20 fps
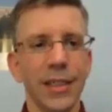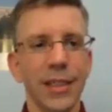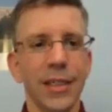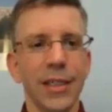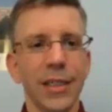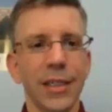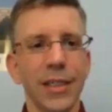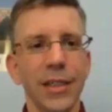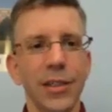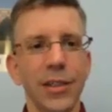
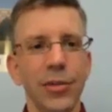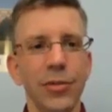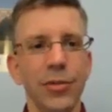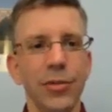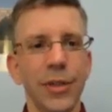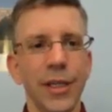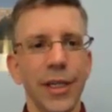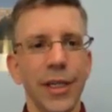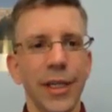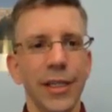You
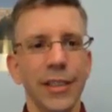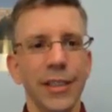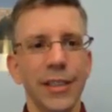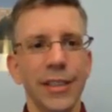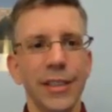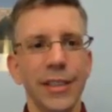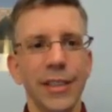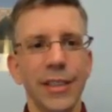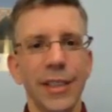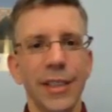can
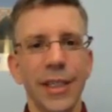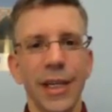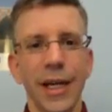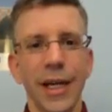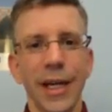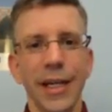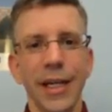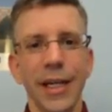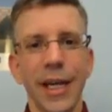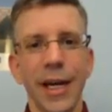see that I
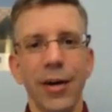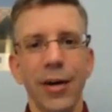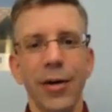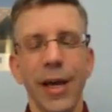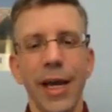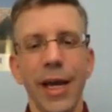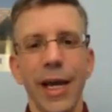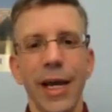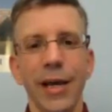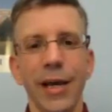now
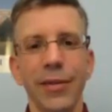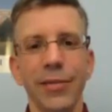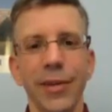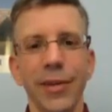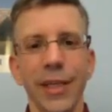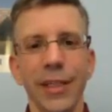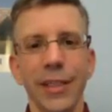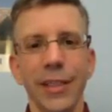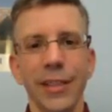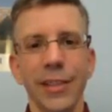have a
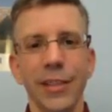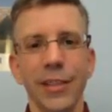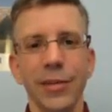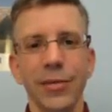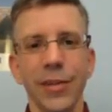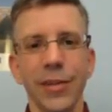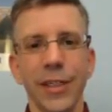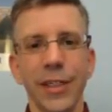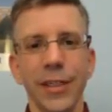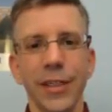list over
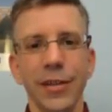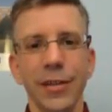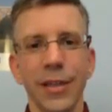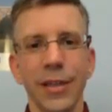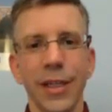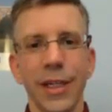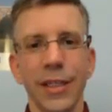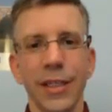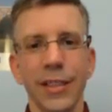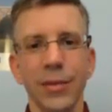here that
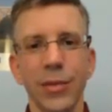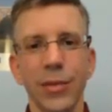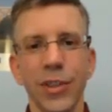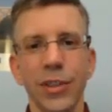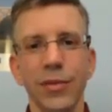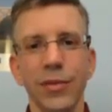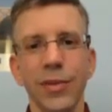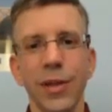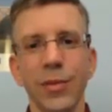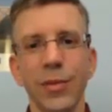has a bunch
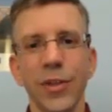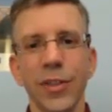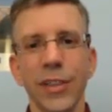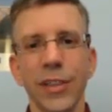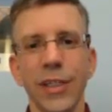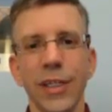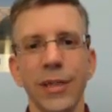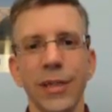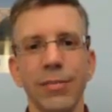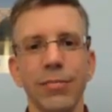of numbers in
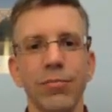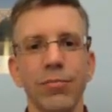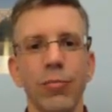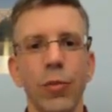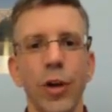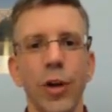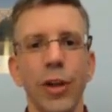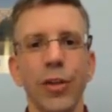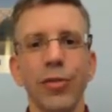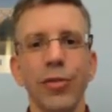it.
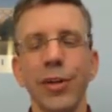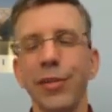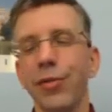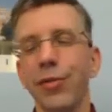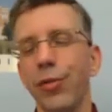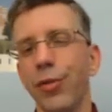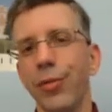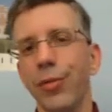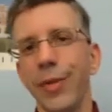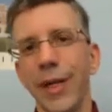1, 3,
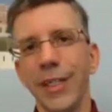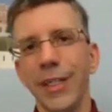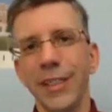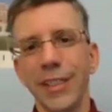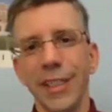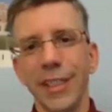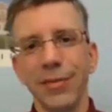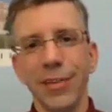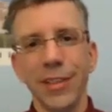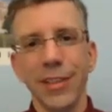4, minus
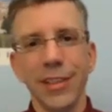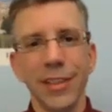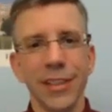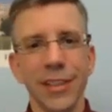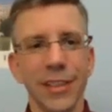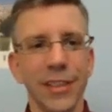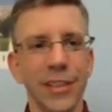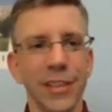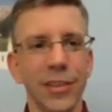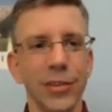7,
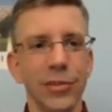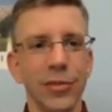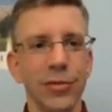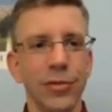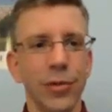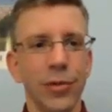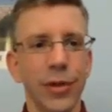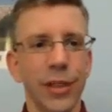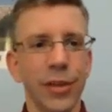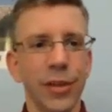62,
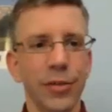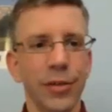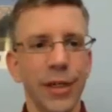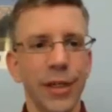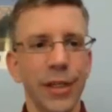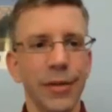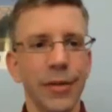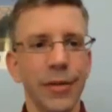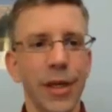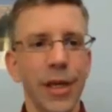43.
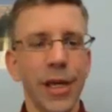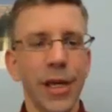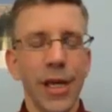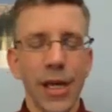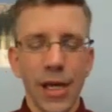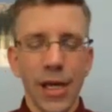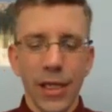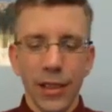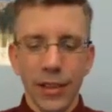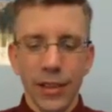
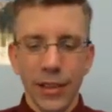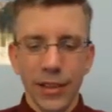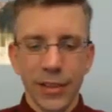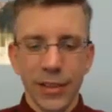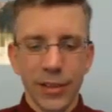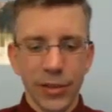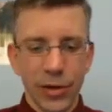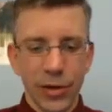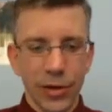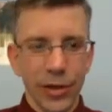Lists
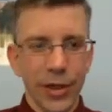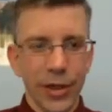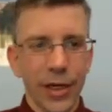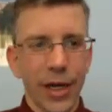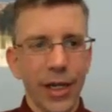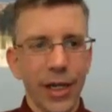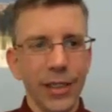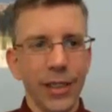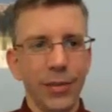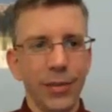are
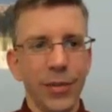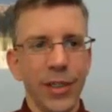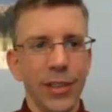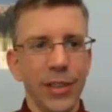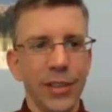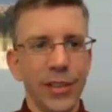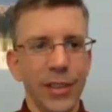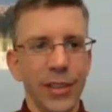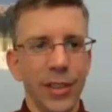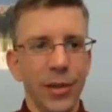not limited
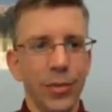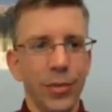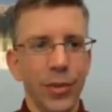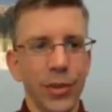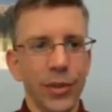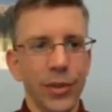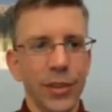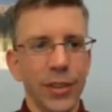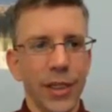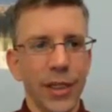to
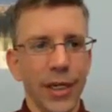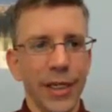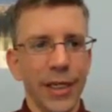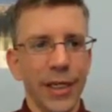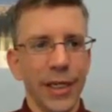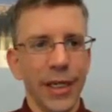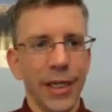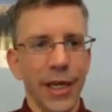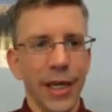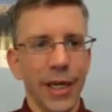numbers. I can
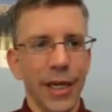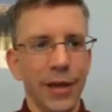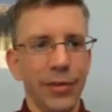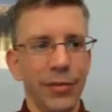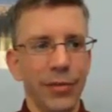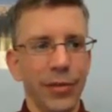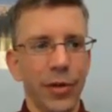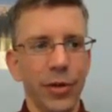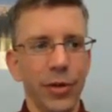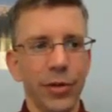have
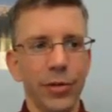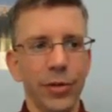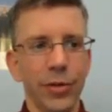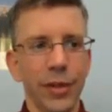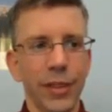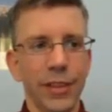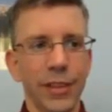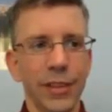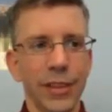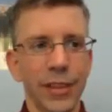other
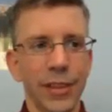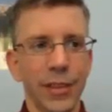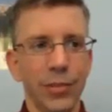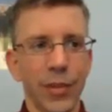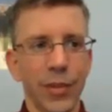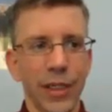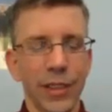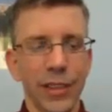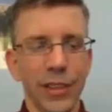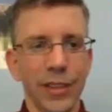things in my
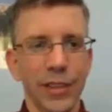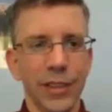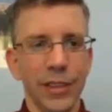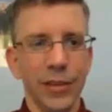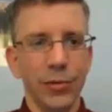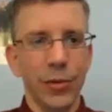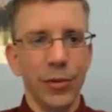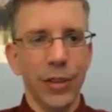list as well.